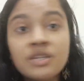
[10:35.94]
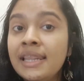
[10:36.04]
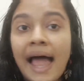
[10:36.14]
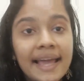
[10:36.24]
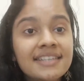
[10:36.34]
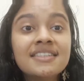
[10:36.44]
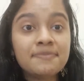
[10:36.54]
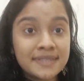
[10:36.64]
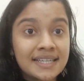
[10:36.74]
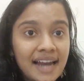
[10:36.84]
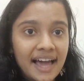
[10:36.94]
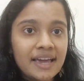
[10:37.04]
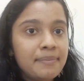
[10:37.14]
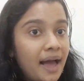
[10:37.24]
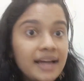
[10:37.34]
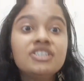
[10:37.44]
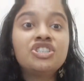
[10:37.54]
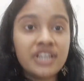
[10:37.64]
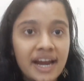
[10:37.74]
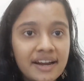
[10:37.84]
Like, subscribe and
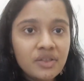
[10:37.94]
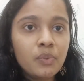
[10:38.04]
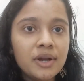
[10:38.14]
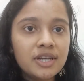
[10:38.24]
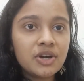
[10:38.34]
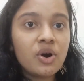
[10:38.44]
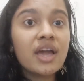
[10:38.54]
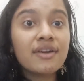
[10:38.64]
share the video